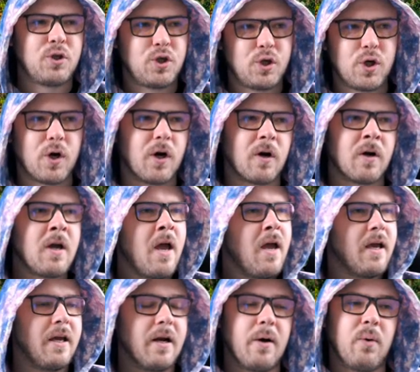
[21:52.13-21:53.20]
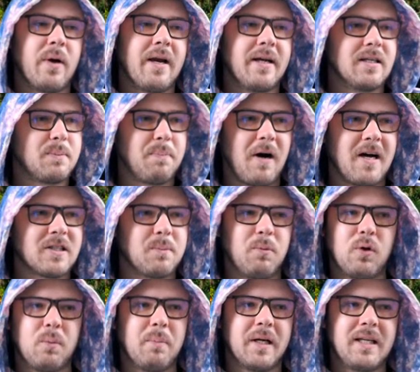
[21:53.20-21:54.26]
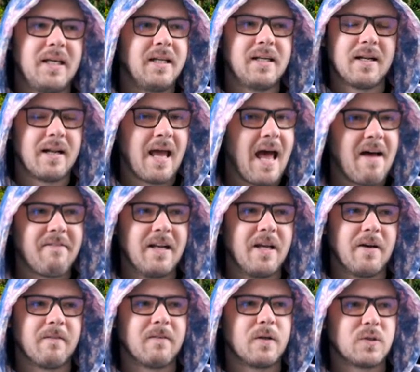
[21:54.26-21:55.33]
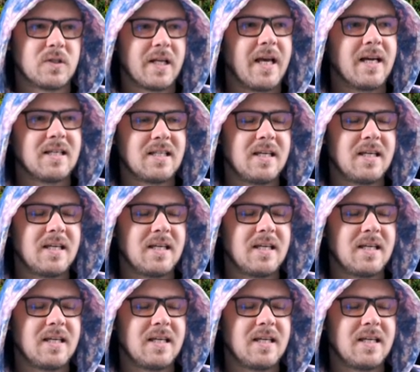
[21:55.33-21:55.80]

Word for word: Sure, you know, it is possible, but he didn't have any of those things.